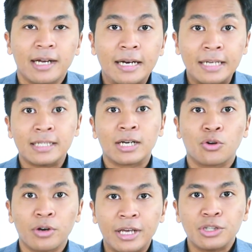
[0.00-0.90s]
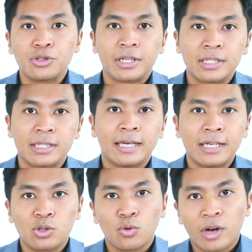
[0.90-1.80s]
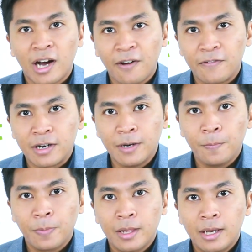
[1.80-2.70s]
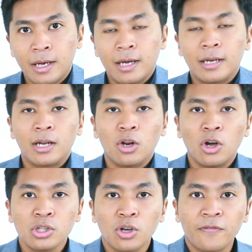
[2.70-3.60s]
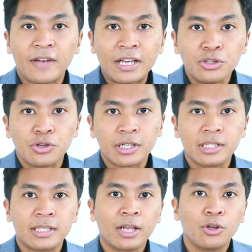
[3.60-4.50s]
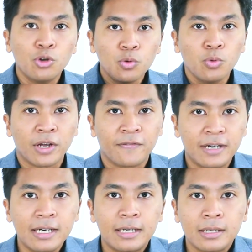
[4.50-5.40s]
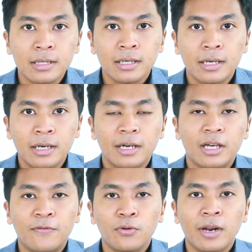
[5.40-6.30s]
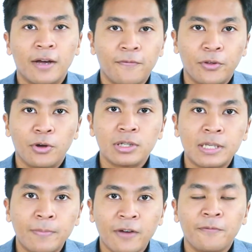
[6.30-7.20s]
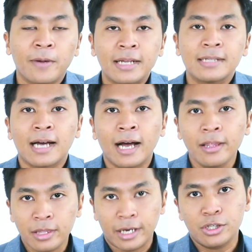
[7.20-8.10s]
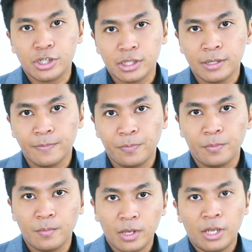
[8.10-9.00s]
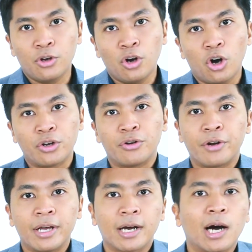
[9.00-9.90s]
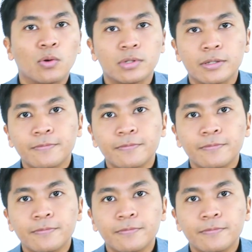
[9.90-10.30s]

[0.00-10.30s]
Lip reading: This accrued interest is to cover the loss of interest that you would have earned if you left your CPF monies untouched in your ordinary account.